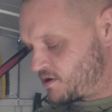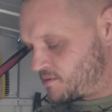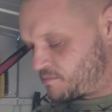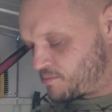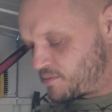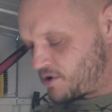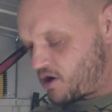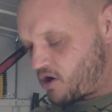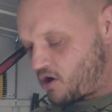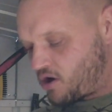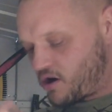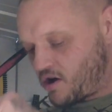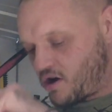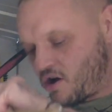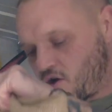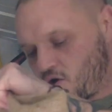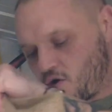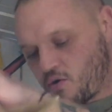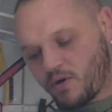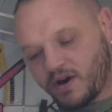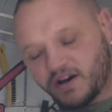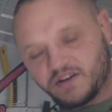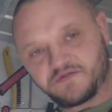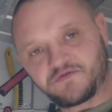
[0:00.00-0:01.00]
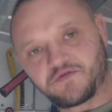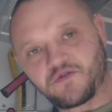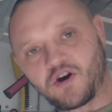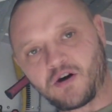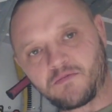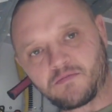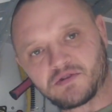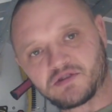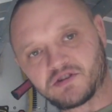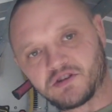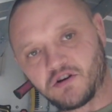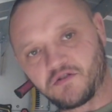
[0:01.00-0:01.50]
But I always
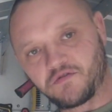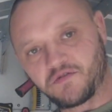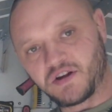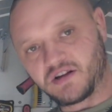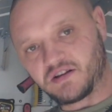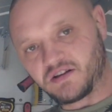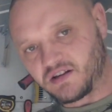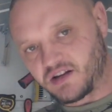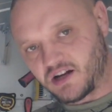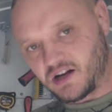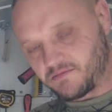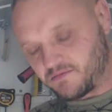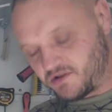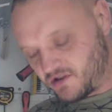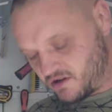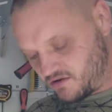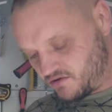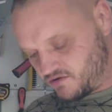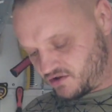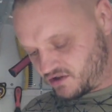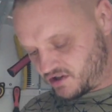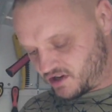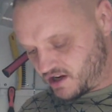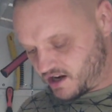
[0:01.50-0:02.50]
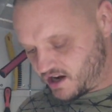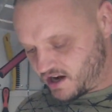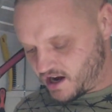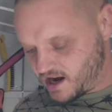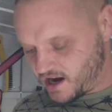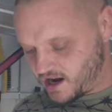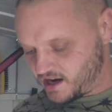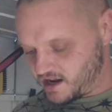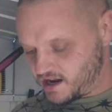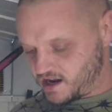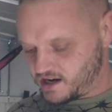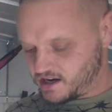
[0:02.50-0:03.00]
find myself ending up using it,
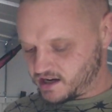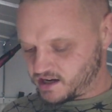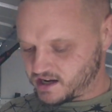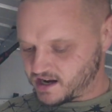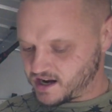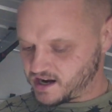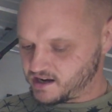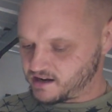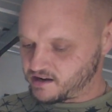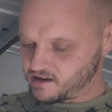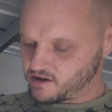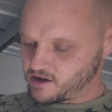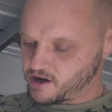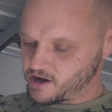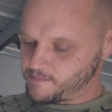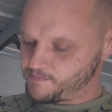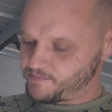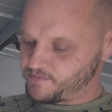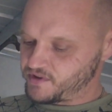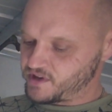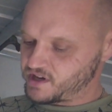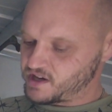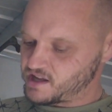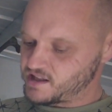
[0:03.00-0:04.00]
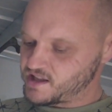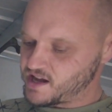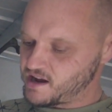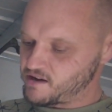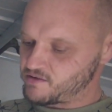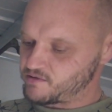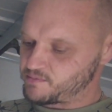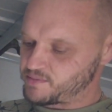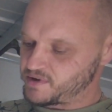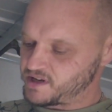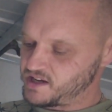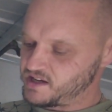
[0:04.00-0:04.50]
and again, like that
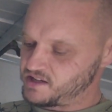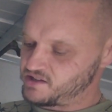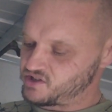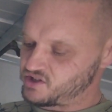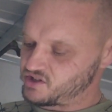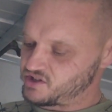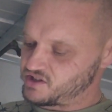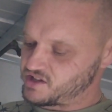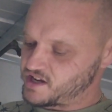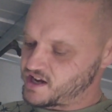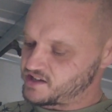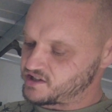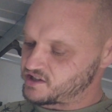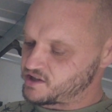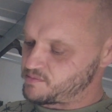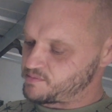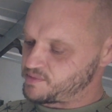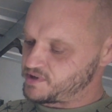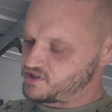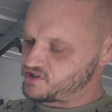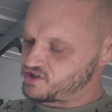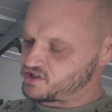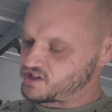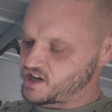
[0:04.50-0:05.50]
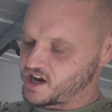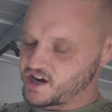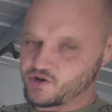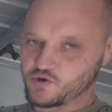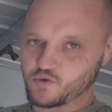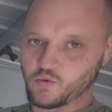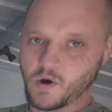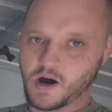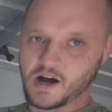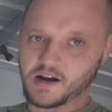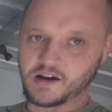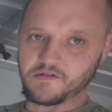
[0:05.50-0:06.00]
could be stage
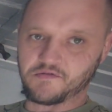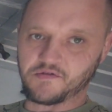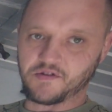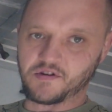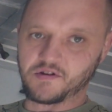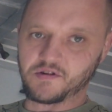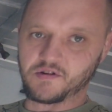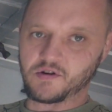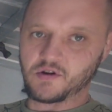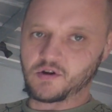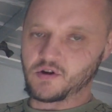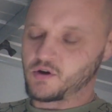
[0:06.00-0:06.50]
one of a